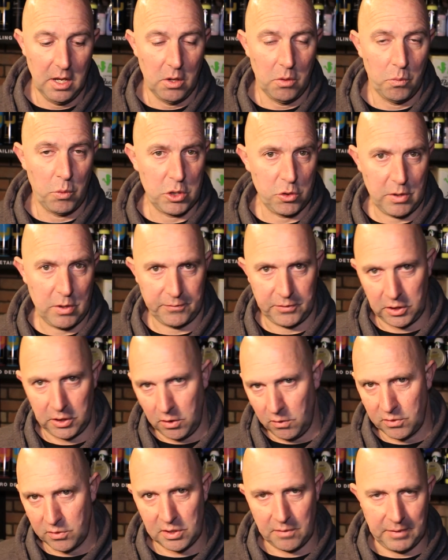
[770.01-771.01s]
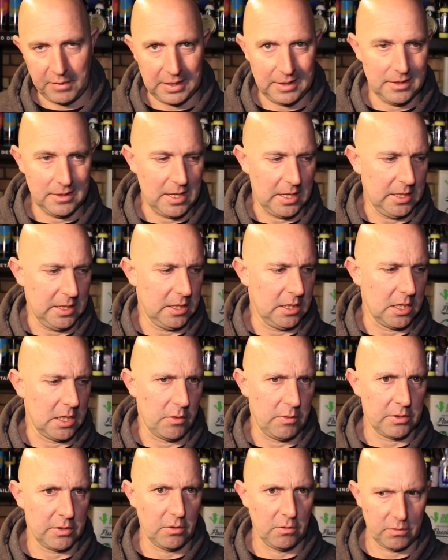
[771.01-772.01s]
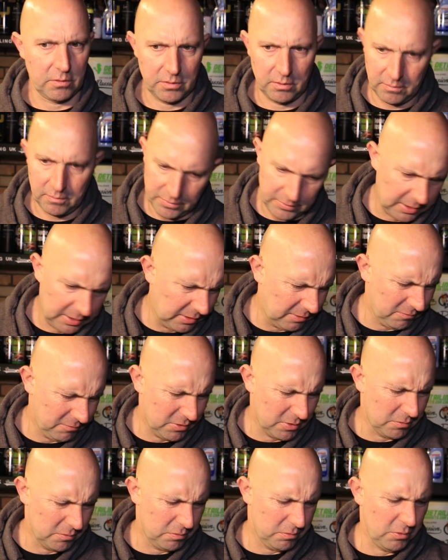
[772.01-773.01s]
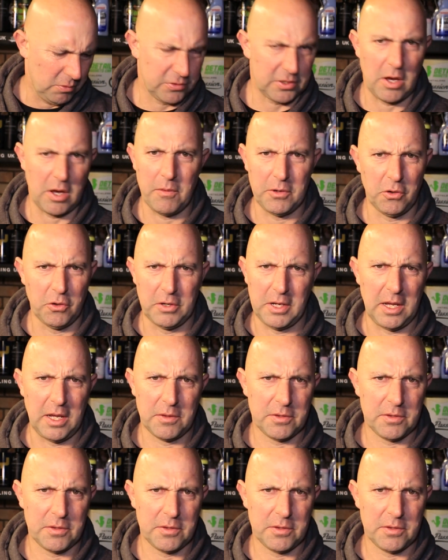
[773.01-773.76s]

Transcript: When you have to use something neat, you know, it's sort of think, well, what's going on here?